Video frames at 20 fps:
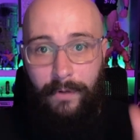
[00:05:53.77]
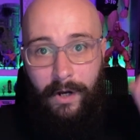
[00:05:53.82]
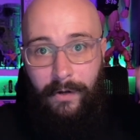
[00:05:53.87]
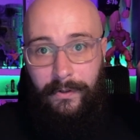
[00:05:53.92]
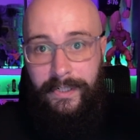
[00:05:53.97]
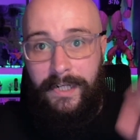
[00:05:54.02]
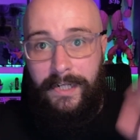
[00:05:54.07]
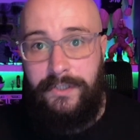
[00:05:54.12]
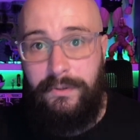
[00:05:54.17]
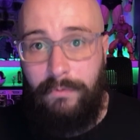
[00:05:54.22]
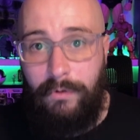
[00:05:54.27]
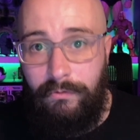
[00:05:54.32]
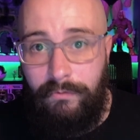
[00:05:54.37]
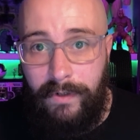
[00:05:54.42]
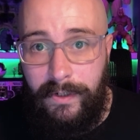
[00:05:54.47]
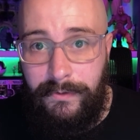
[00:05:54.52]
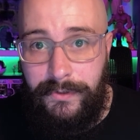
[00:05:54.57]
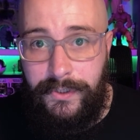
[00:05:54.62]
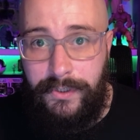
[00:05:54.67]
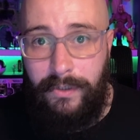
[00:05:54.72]
I'll catch you all
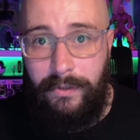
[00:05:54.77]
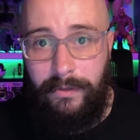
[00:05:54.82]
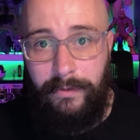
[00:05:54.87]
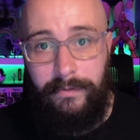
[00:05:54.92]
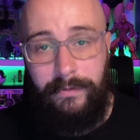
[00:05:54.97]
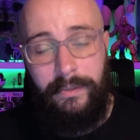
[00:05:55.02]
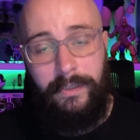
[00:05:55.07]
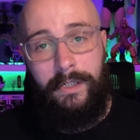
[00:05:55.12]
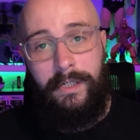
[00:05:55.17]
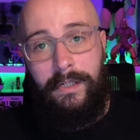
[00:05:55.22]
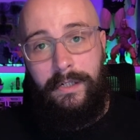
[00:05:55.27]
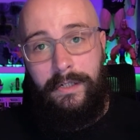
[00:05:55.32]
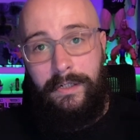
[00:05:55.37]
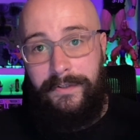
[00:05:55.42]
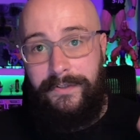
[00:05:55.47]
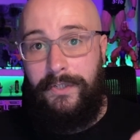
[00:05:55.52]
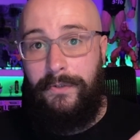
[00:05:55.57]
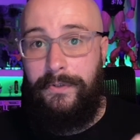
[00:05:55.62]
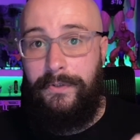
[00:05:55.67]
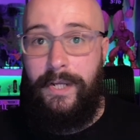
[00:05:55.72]
real soon.
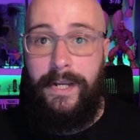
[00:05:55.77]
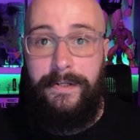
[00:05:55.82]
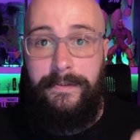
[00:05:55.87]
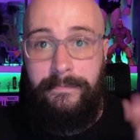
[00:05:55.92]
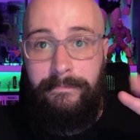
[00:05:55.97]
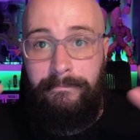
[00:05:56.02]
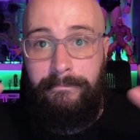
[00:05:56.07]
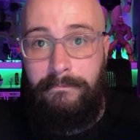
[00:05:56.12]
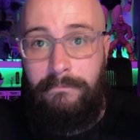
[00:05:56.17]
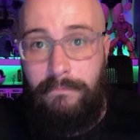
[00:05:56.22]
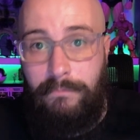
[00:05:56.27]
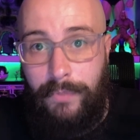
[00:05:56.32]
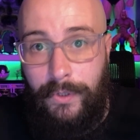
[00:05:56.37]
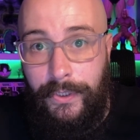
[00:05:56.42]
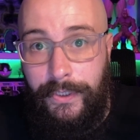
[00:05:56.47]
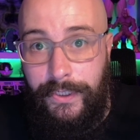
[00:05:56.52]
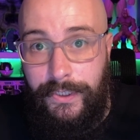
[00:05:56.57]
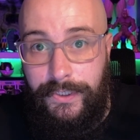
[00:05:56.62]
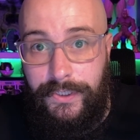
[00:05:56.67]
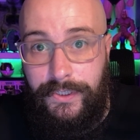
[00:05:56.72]
Until then,
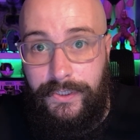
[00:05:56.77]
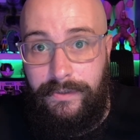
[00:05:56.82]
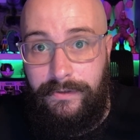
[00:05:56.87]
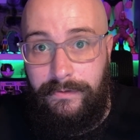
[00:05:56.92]
peace.